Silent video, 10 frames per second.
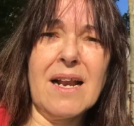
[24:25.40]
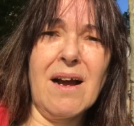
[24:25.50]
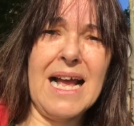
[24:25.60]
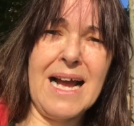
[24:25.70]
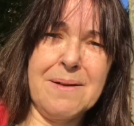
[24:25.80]

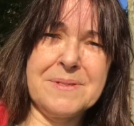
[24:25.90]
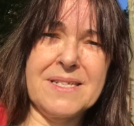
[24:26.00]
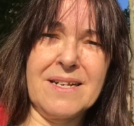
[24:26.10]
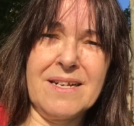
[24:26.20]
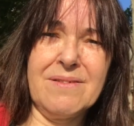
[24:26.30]
I
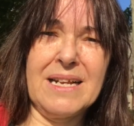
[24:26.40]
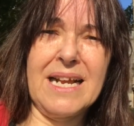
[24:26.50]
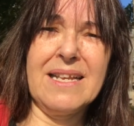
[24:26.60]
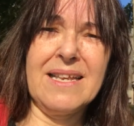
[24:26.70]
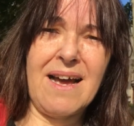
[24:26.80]
absolutely
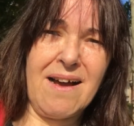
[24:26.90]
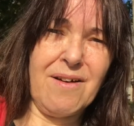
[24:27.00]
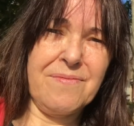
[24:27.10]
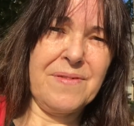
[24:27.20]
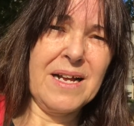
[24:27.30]
love
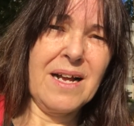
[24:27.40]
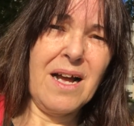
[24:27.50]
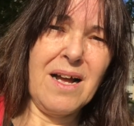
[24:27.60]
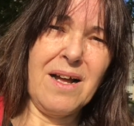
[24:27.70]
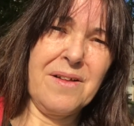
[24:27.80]

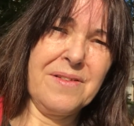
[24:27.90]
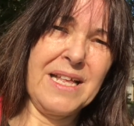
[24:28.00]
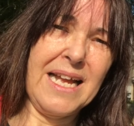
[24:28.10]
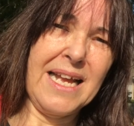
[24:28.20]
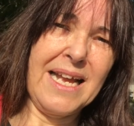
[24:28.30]

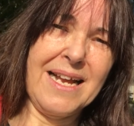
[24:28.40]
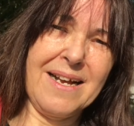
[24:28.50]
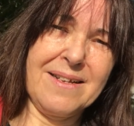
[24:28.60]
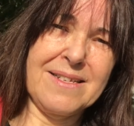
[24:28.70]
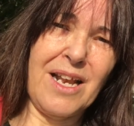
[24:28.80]
the
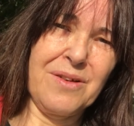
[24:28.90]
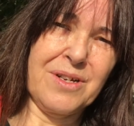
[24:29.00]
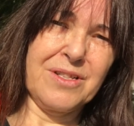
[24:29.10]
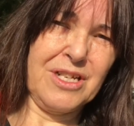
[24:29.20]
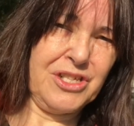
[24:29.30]

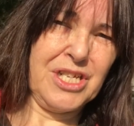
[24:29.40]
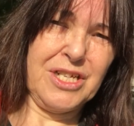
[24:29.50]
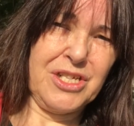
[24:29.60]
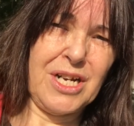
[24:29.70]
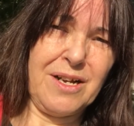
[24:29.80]
slogan that
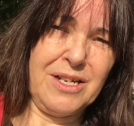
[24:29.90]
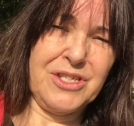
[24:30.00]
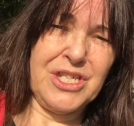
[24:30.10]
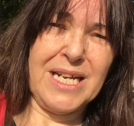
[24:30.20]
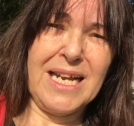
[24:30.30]

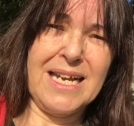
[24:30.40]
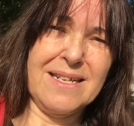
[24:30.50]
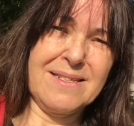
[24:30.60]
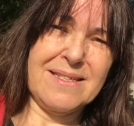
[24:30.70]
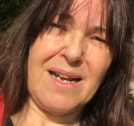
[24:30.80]
she
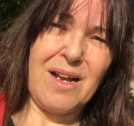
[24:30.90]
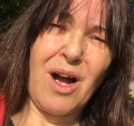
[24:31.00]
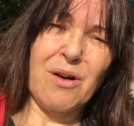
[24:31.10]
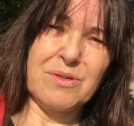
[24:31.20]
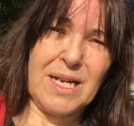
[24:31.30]
is
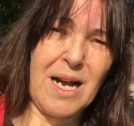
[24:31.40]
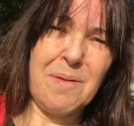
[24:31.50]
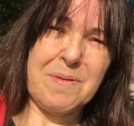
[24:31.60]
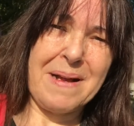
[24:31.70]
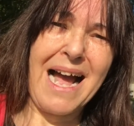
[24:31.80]
holding
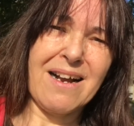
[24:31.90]
up about